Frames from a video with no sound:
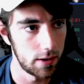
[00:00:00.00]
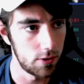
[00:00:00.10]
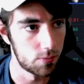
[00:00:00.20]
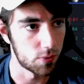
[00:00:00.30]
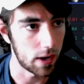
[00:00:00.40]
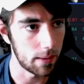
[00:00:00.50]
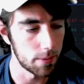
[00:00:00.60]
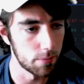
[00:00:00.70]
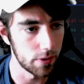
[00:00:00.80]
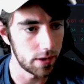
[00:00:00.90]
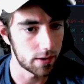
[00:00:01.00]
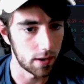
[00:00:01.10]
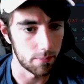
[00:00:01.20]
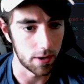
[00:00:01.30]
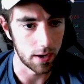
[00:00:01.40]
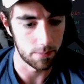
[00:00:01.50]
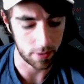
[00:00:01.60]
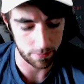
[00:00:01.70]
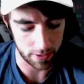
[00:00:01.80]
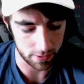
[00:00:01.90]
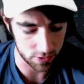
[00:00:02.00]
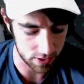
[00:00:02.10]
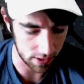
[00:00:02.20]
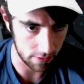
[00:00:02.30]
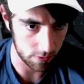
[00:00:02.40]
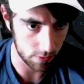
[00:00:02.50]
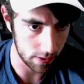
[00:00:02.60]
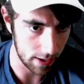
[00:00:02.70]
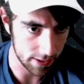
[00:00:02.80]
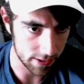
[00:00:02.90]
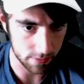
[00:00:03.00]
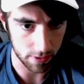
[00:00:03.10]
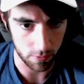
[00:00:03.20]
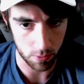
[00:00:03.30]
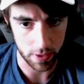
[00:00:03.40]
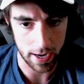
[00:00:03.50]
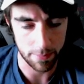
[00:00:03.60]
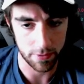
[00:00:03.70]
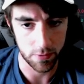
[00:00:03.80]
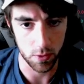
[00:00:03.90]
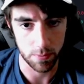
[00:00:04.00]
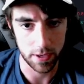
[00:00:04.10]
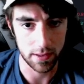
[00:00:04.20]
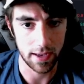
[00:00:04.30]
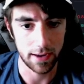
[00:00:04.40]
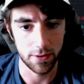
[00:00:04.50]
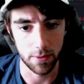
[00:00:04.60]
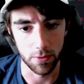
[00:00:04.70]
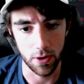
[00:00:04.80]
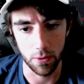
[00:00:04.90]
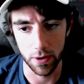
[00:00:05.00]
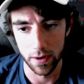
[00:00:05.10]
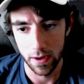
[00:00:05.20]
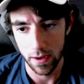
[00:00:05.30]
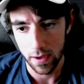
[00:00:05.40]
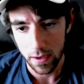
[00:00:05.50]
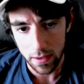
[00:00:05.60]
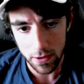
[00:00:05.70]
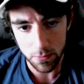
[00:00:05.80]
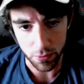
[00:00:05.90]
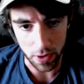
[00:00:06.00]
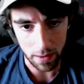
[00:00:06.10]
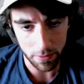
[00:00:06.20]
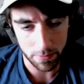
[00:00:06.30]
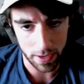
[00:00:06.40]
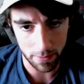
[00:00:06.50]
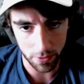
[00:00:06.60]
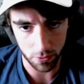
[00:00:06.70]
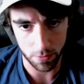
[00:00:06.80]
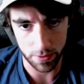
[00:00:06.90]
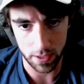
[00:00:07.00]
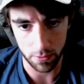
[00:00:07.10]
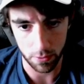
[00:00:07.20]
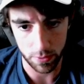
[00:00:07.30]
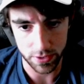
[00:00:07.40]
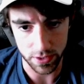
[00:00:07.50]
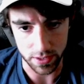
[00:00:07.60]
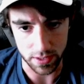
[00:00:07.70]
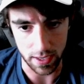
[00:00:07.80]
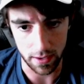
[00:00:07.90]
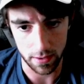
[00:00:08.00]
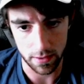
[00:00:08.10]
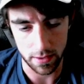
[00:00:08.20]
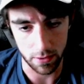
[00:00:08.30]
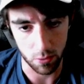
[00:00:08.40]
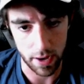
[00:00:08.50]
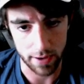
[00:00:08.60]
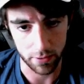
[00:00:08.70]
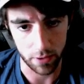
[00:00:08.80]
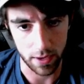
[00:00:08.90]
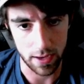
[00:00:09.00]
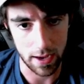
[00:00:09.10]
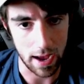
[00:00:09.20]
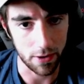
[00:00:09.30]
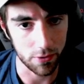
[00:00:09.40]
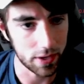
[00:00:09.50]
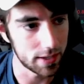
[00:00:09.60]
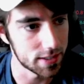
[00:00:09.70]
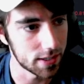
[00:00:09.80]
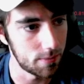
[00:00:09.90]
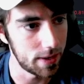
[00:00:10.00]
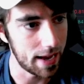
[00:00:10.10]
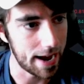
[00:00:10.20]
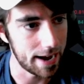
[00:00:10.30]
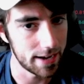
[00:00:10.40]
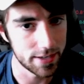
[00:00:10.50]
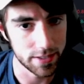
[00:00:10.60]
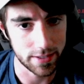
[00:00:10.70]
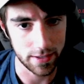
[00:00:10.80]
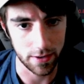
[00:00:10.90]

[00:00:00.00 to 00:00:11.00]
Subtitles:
You'd probably come up, I mean, just to give you an estimate of what would happen if you repeat that, you come lower. You'd probably be able to repeat what we just did theoretically. I don't think it's going to be as,